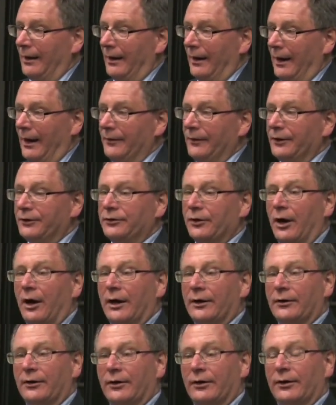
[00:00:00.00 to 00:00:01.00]
And the
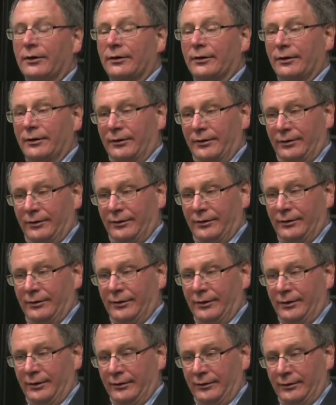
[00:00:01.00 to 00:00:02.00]
daughter
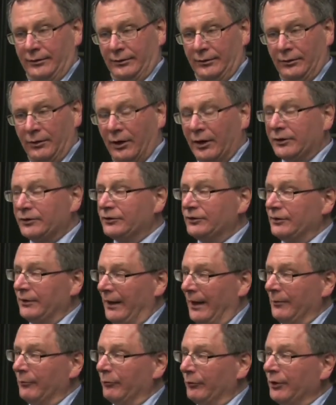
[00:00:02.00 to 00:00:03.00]
looks
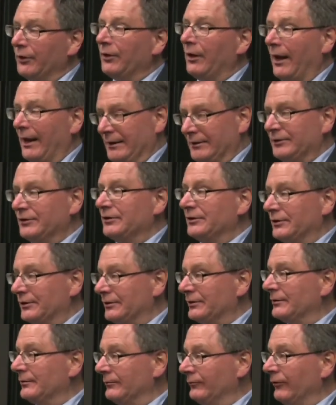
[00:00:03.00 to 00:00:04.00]
and
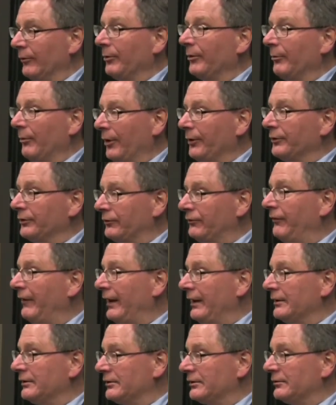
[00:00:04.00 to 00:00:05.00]
realizes from her mother's
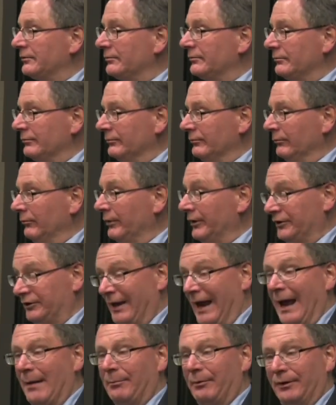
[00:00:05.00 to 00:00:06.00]
face what has
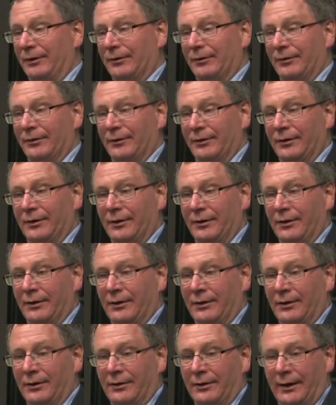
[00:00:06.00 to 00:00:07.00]
happened.
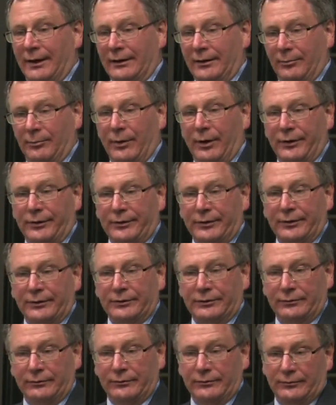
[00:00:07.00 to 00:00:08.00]
At the
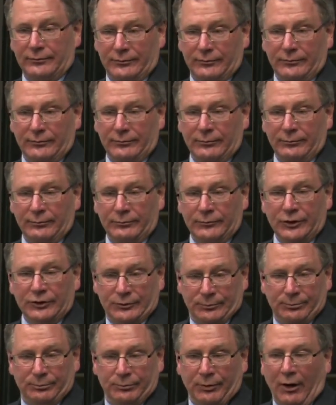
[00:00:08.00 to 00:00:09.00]
mother's just
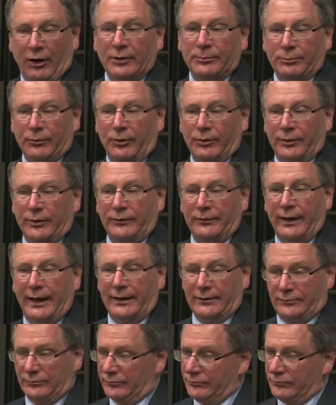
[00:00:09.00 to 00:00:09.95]
heartbroken that